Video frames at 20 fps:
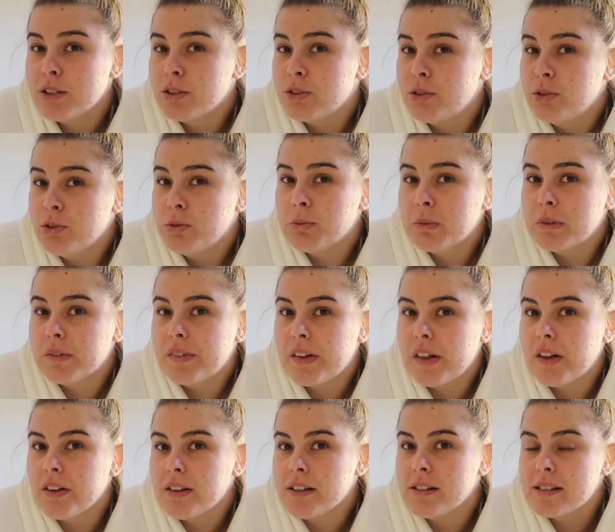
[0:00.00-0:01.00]
to do more
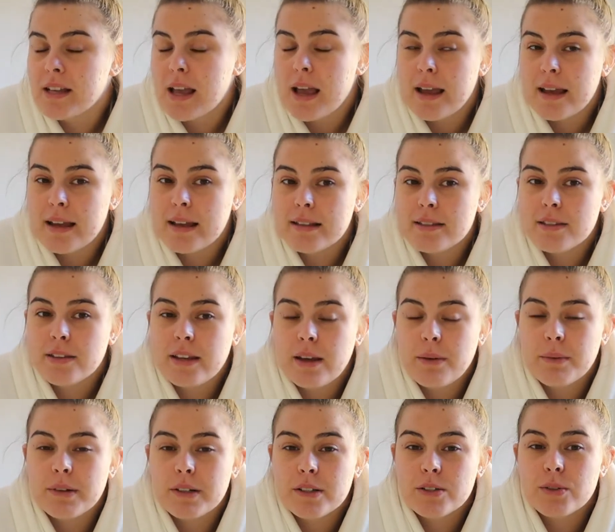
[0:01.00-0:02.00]
vlogs, and so
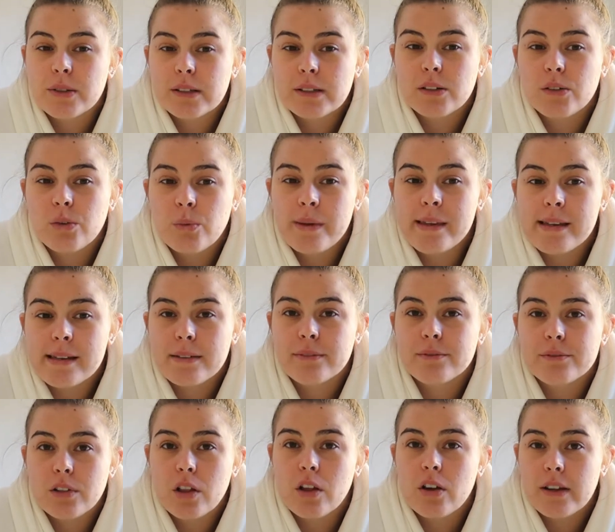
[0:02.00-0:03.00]
yeah, we're gonna do a little
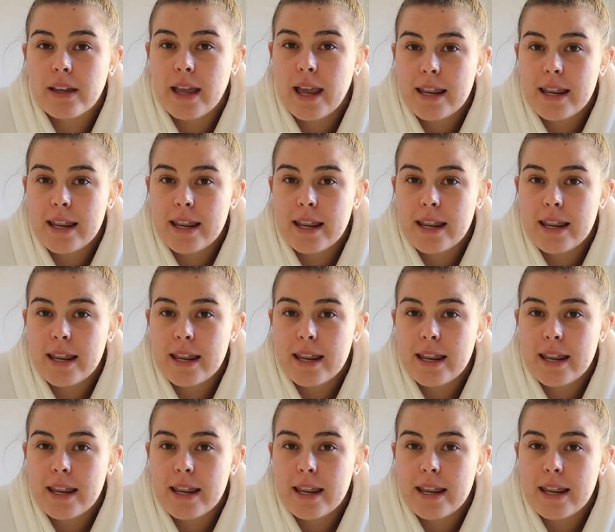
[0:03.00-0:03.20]
weekend vlog.